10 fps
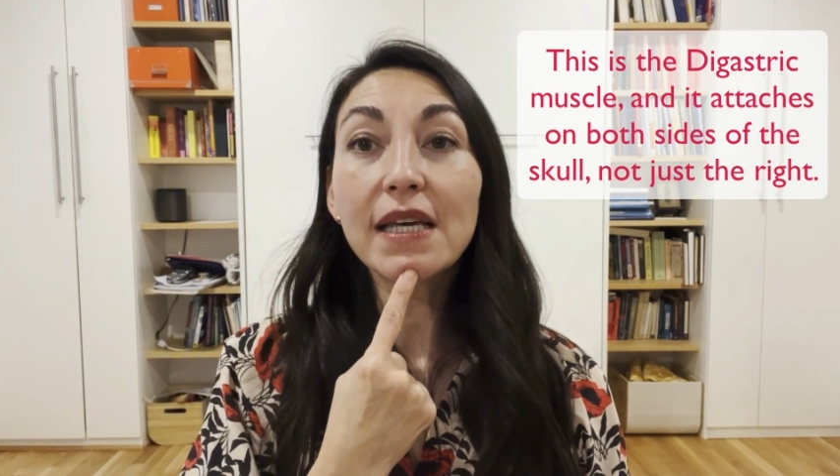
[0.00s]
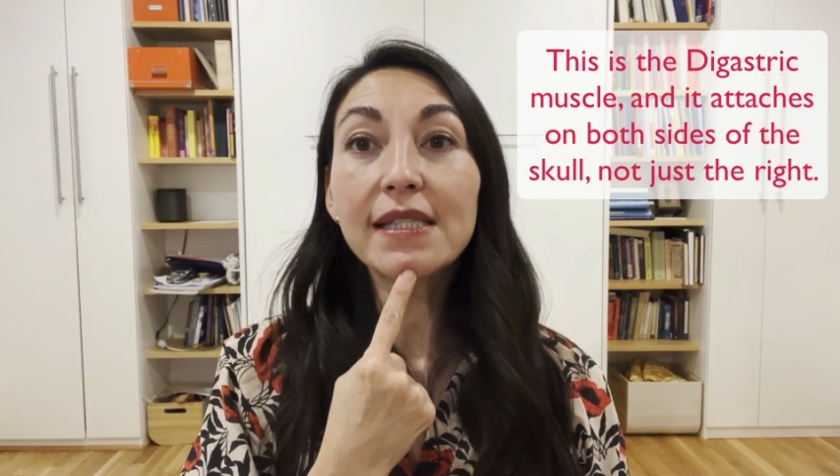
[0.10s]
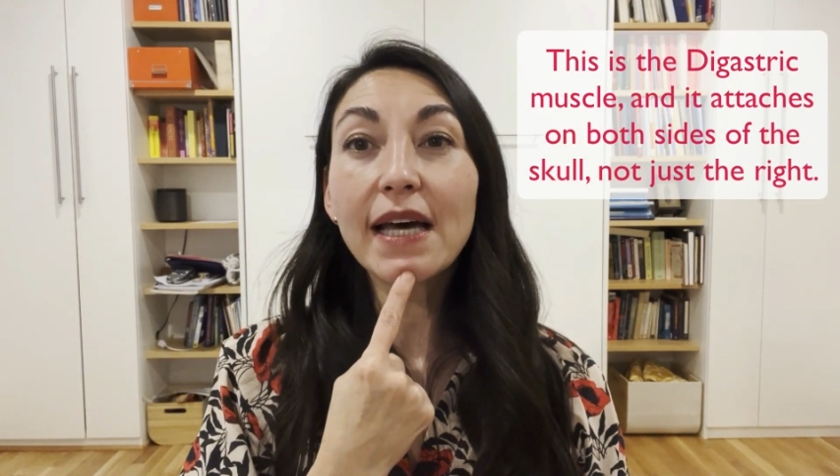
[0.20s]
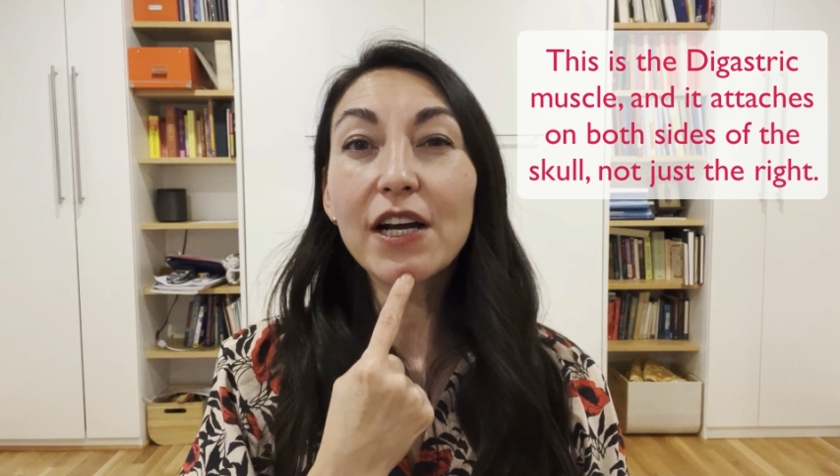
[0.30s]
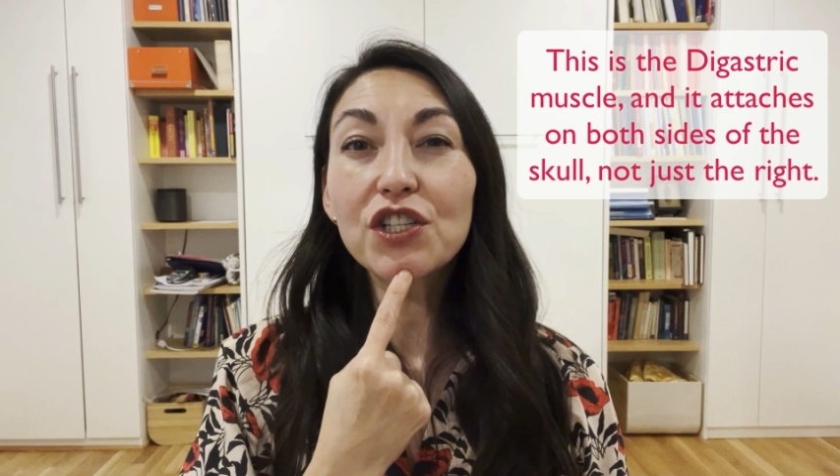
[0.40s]

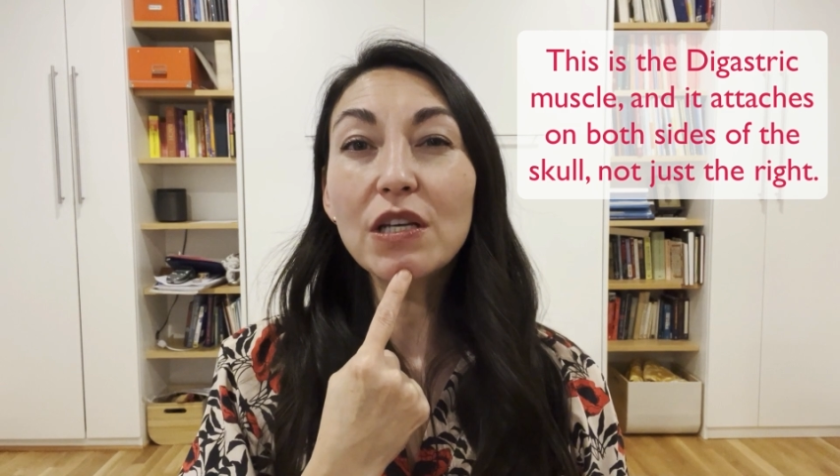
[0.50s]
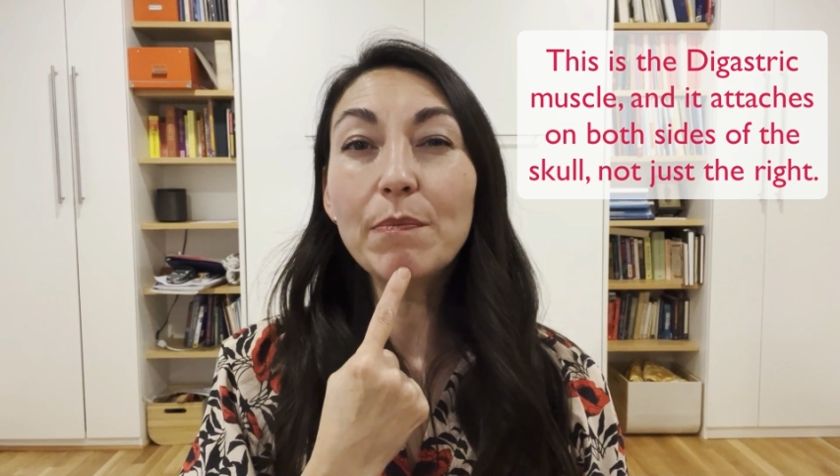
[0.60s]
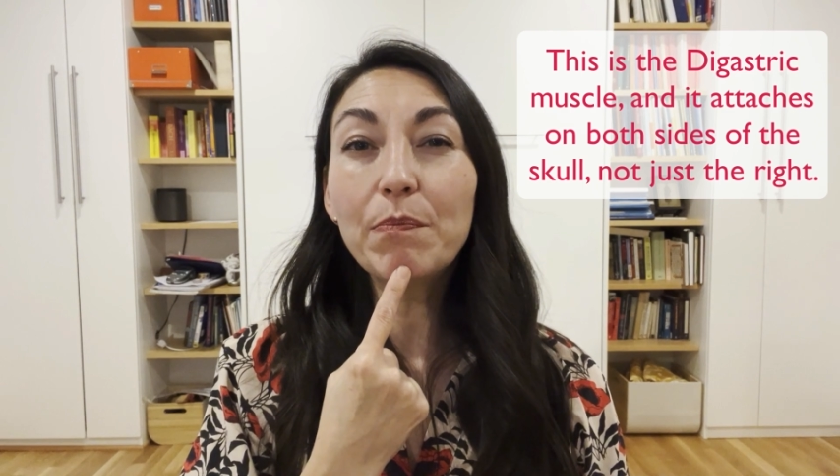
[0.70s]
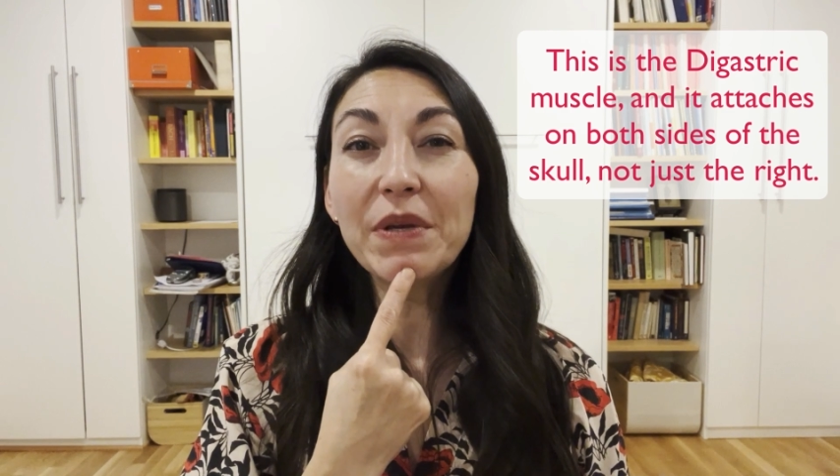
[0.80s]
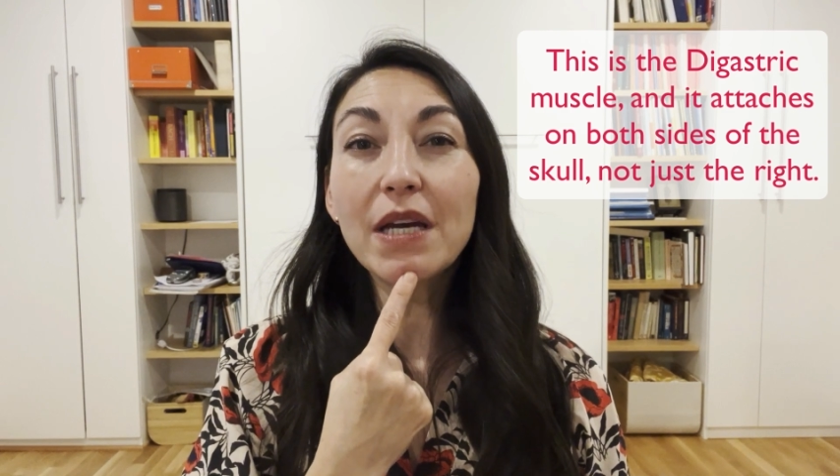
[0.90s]
it's
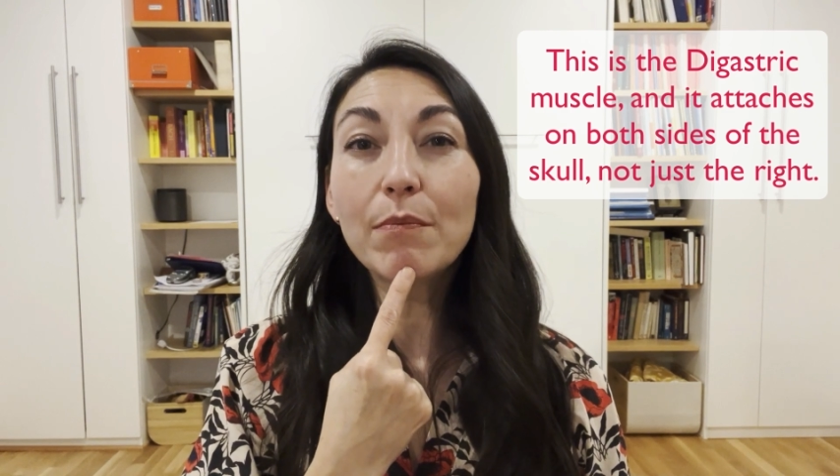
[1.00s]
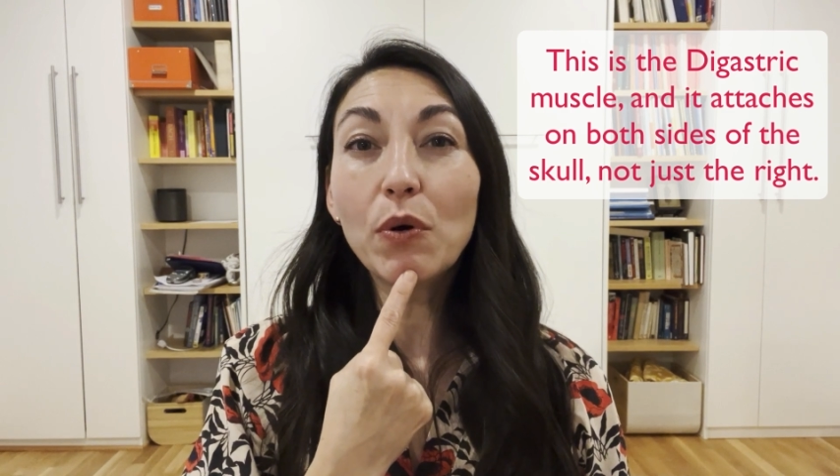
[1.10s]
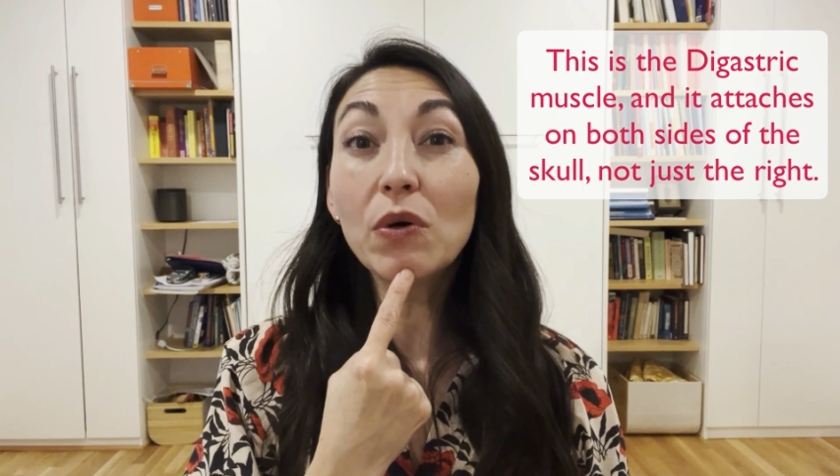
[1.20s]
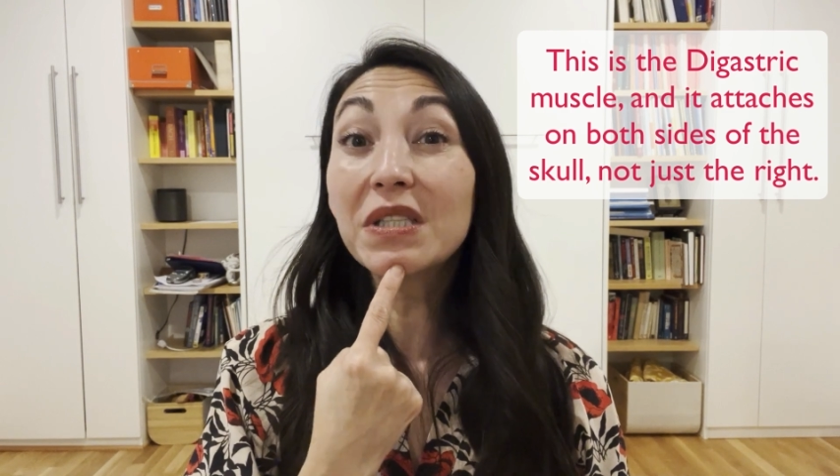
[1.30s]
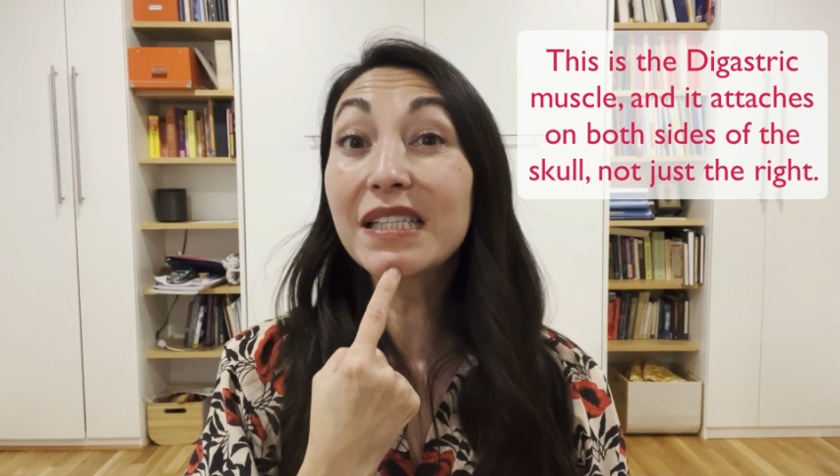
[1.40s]
actually being
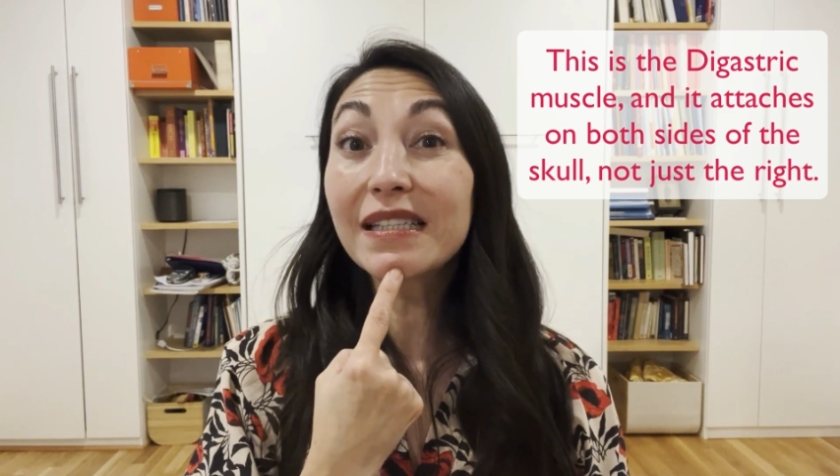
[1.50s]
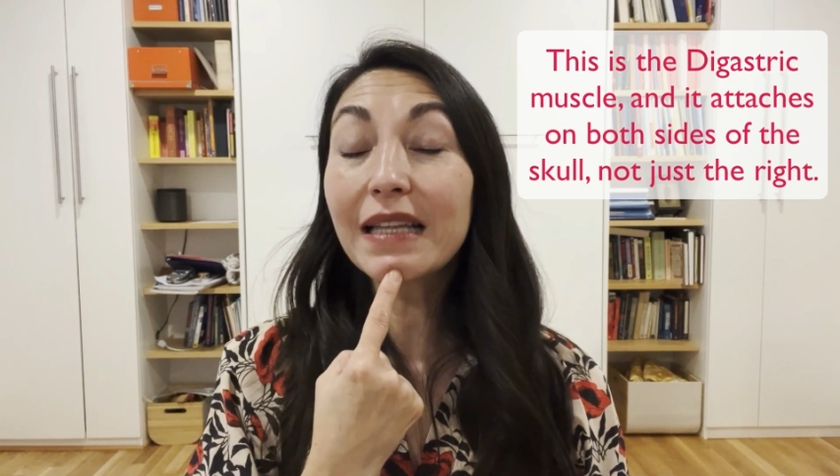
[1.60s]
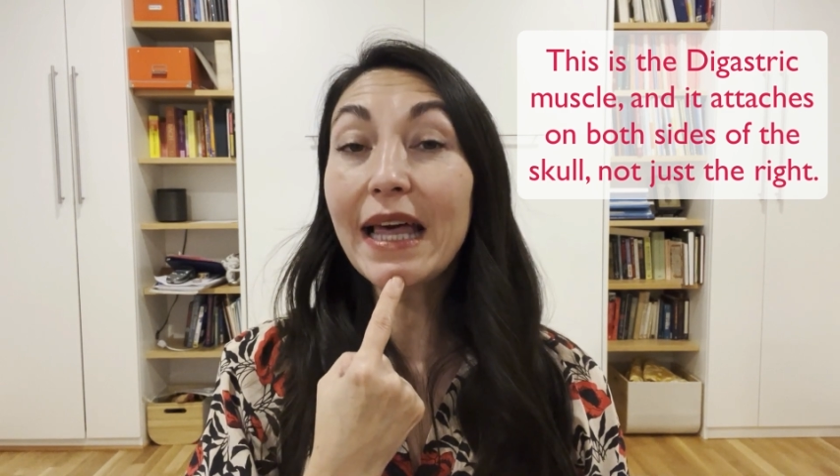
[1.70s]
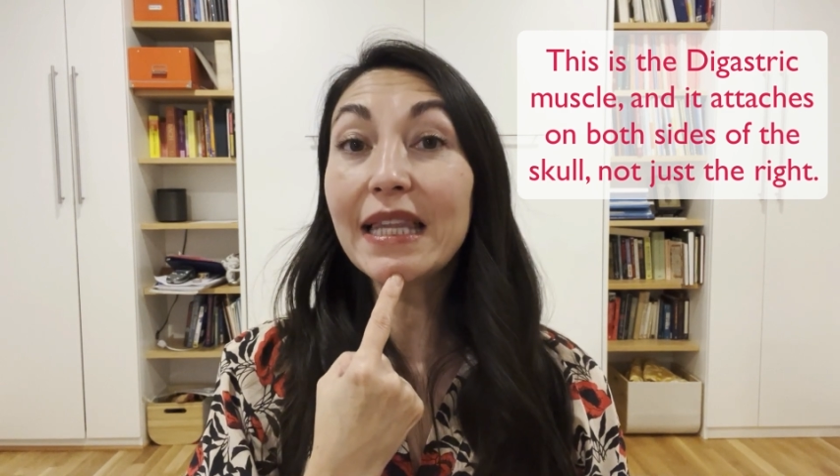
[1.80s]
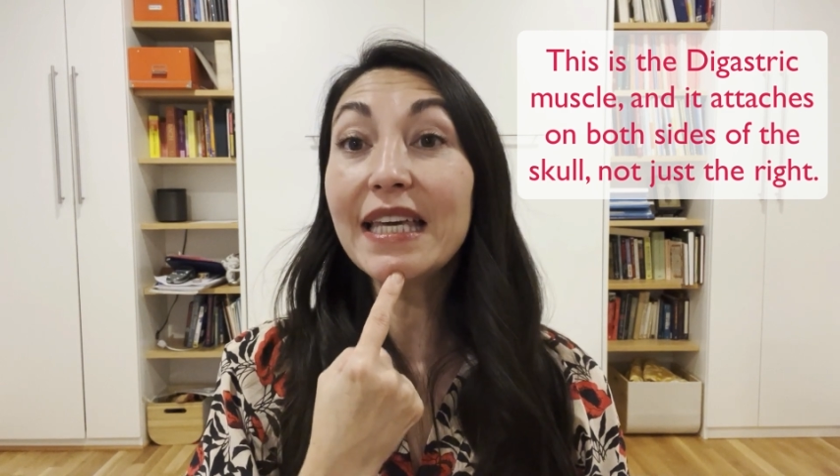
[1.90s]
pulled
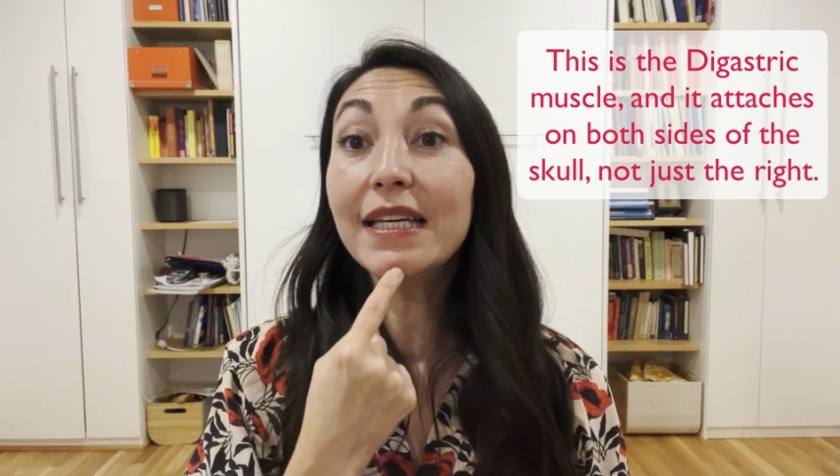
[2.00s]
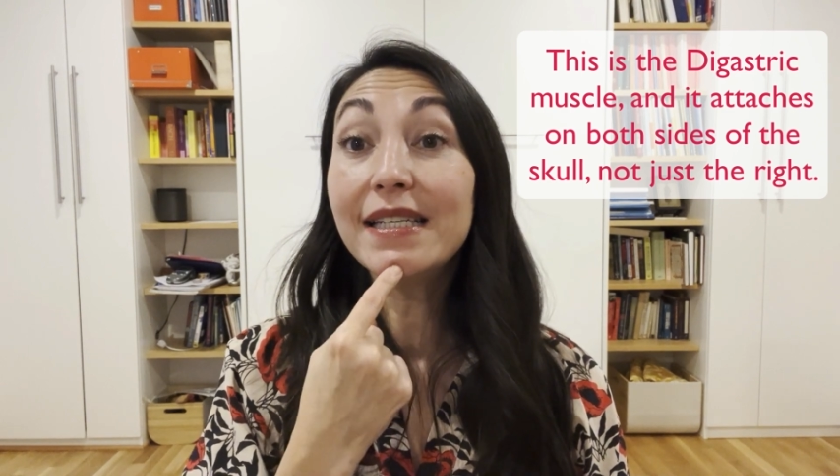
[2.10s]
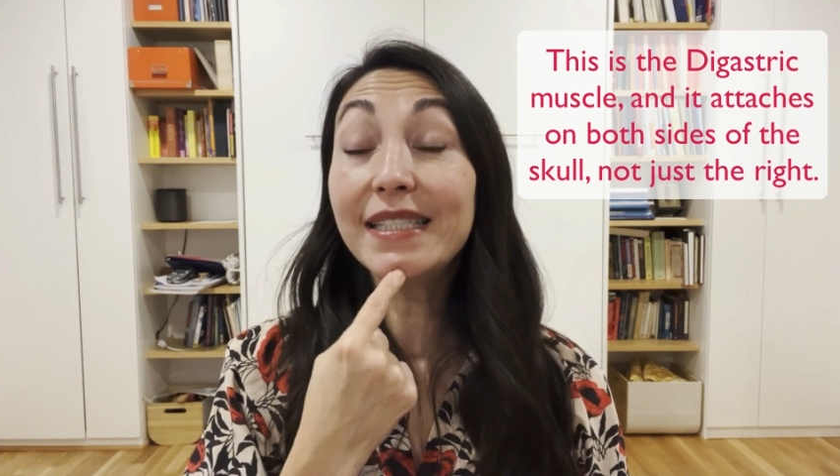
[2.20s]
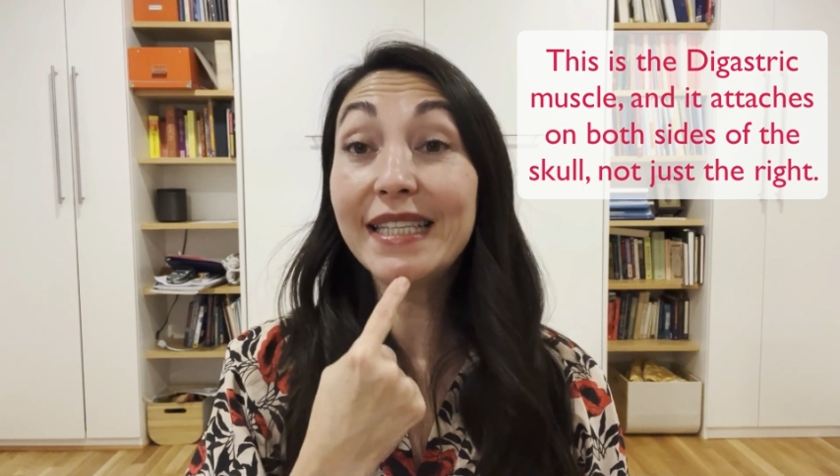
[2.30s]
slightly